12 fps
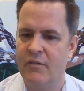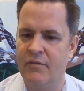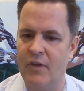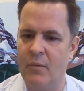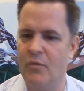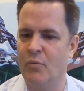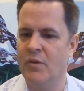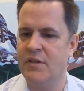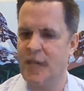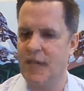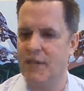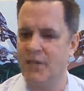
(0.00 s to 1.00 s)
from the
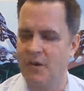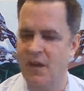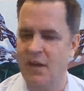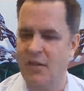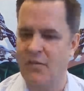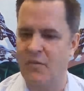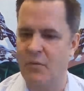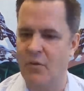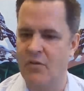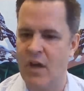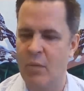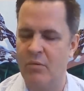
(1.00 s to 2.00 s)
retained earnings from
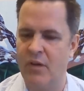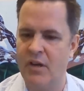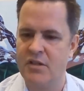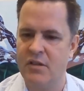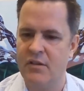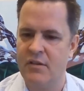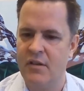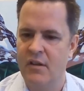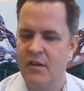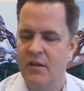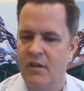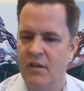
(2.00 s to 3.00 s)
those operations.
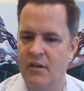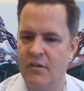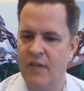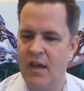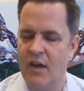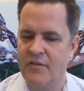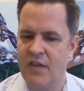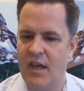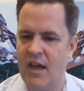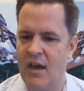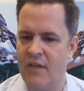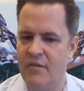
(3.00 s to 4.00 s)
They obviously
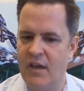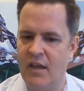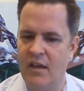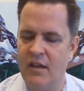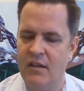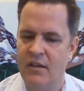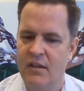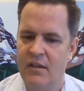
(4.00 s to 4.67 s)
have a